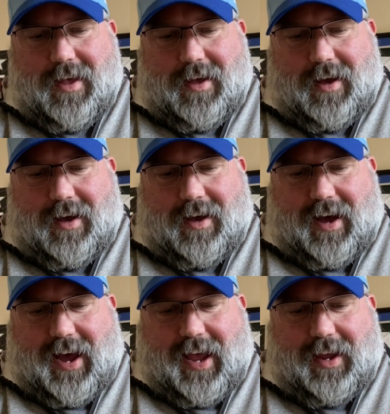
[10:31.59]
Uh,
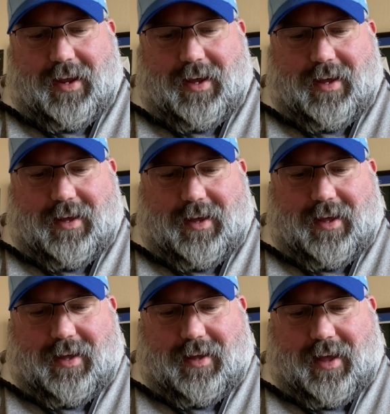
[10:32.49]
I
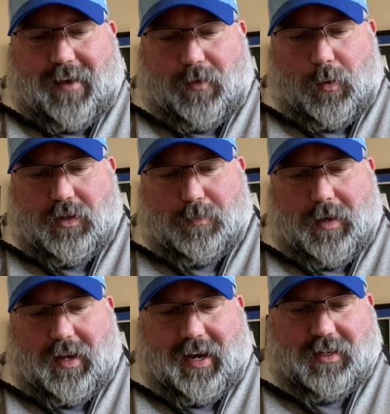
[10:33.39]
have always
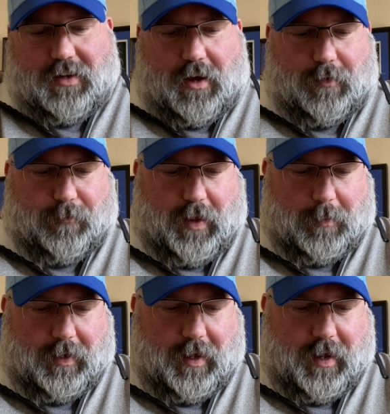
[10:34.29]
been a dog
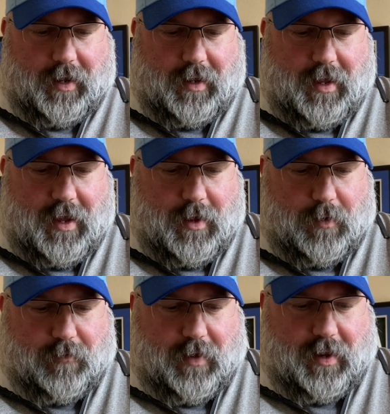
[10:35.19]
family guy.
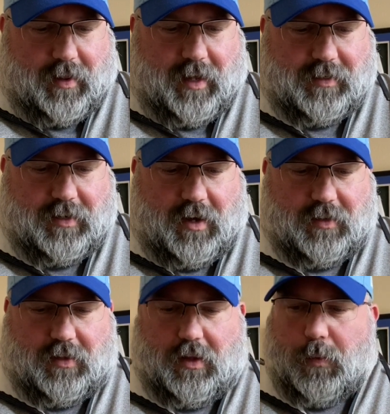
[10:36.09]
We've had lots of
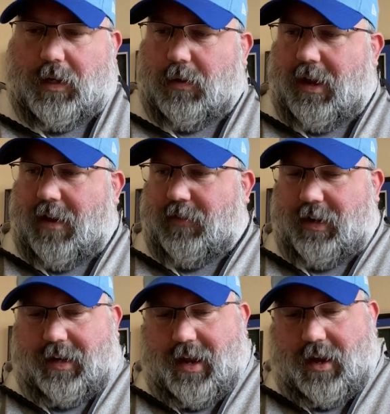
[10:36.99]
dogs, although we don't have
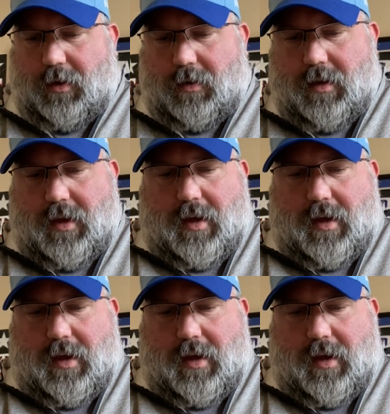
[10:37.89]
any now.